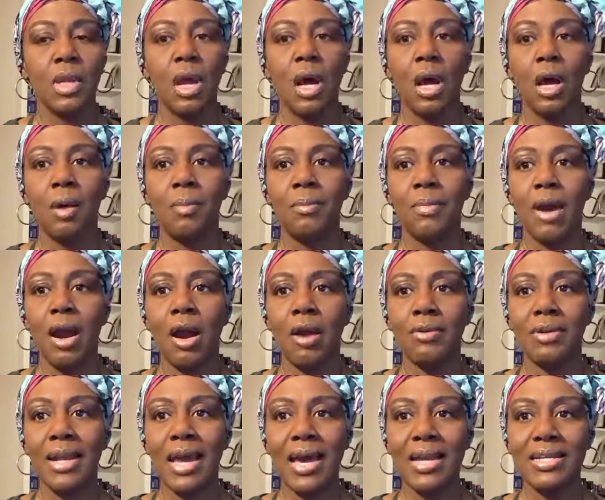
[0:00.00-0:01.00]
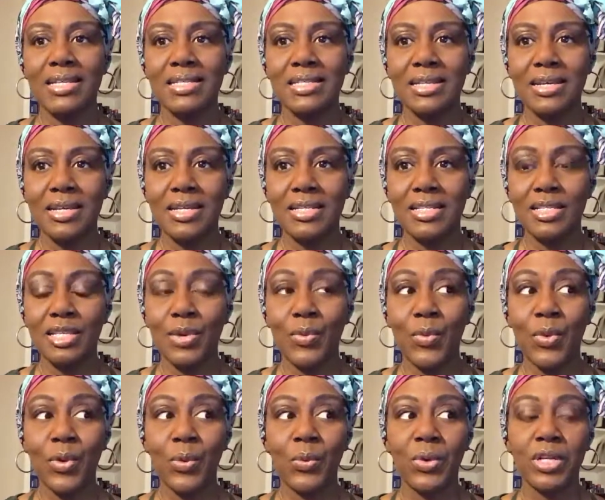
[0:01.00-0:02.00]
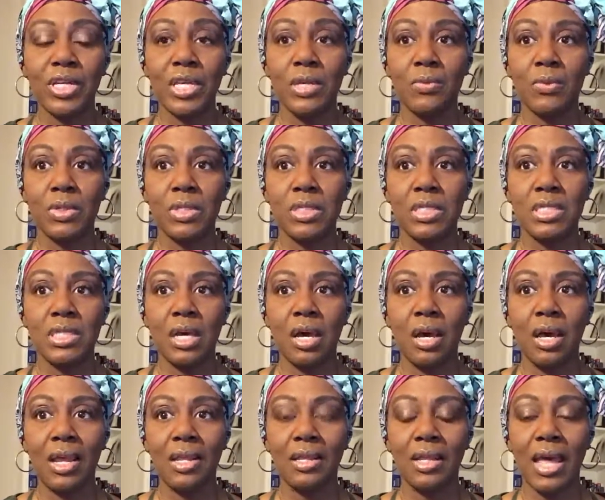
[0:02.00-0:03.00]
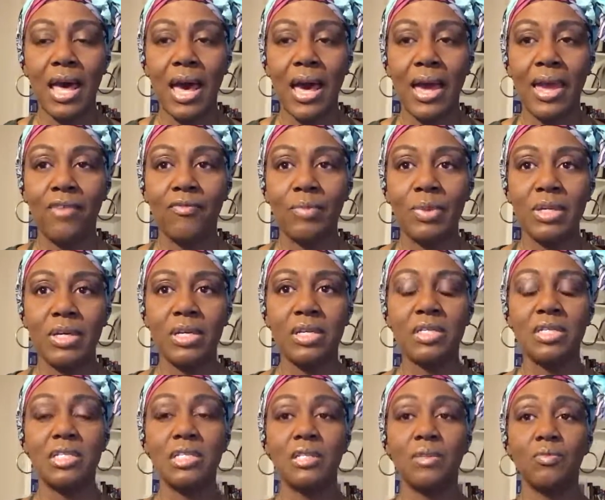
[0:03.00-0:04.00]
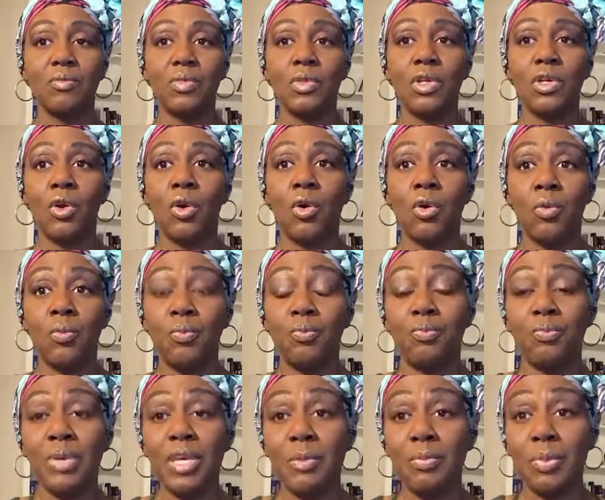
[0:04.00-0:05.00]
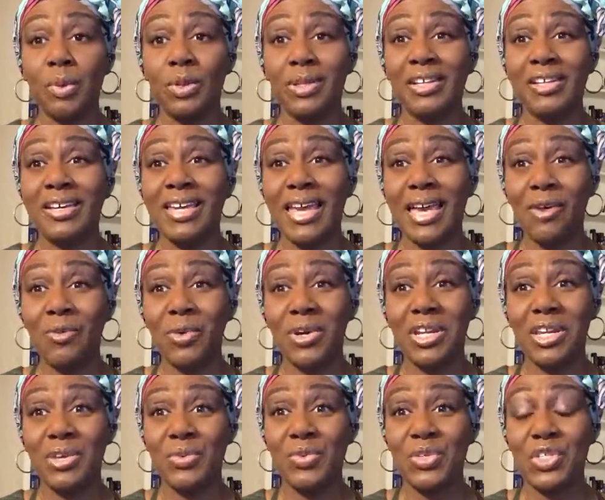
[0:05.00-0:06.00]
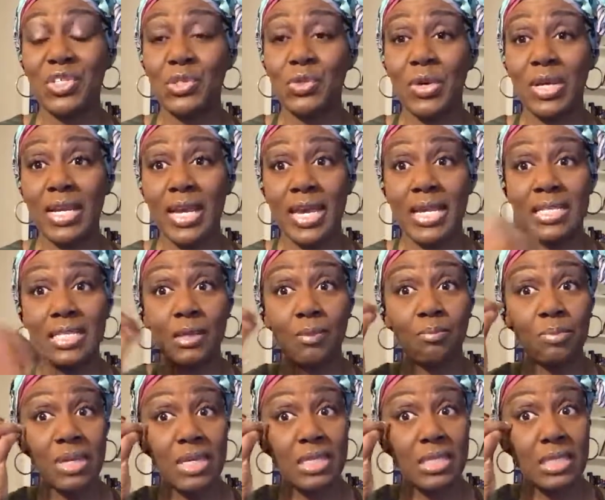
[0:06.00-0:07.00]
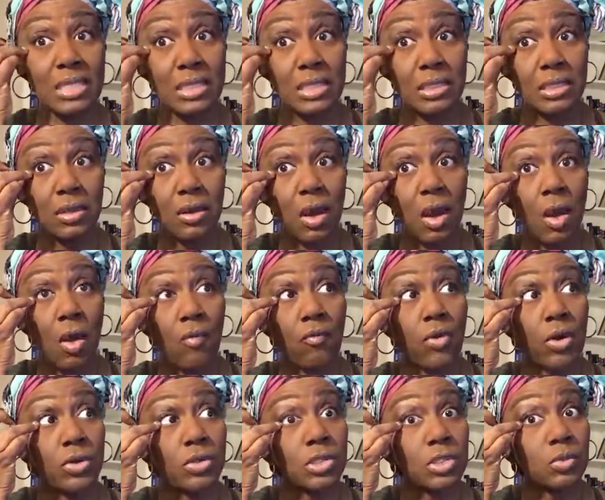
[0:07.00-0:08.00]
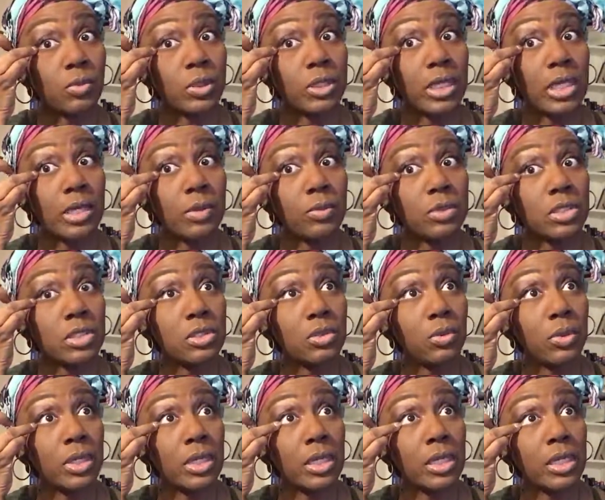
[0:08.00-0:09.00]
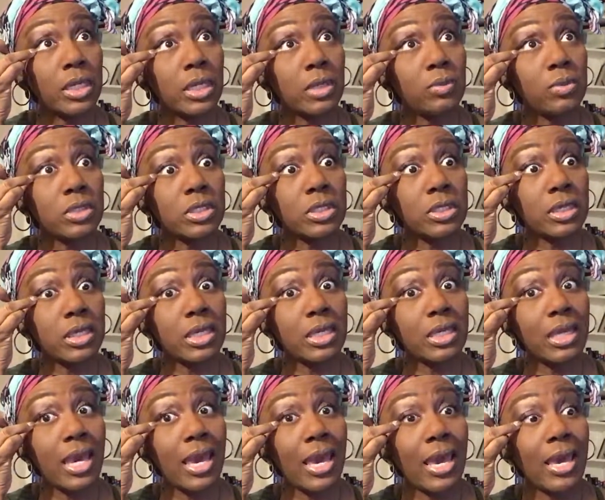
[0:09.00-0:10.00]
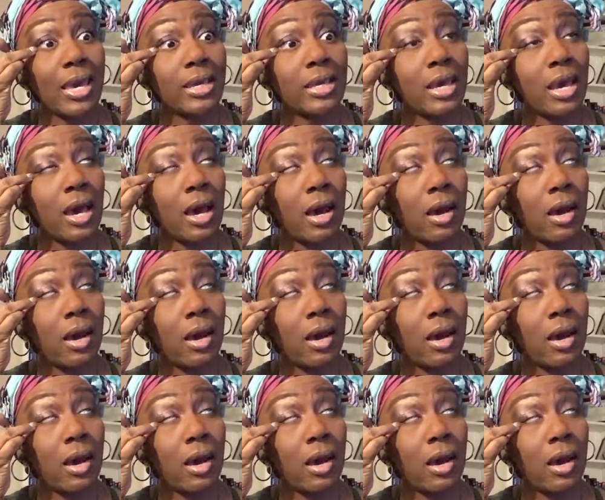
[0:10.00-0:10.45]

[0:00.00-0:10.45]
are not as good as they were when he was alive, because people look at what he was doing as a business versus when he was doing it. He was looking at